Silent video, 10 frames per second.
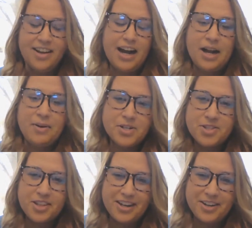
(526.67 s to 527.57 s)
I wish
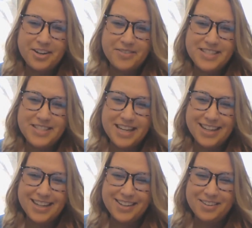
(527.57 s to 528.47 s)
that I could have
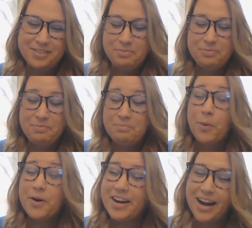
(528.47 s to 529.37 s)
taken
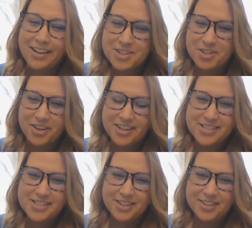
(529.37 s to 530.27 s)
more college
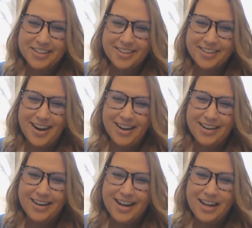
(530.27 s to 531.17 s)
credits earlier
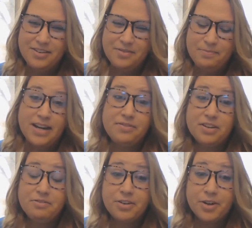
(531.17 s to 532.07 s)
on and been
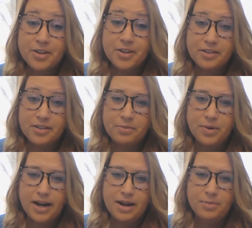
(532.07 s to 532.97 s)
even further than what I
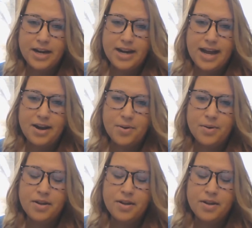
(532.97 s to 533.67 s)
am right now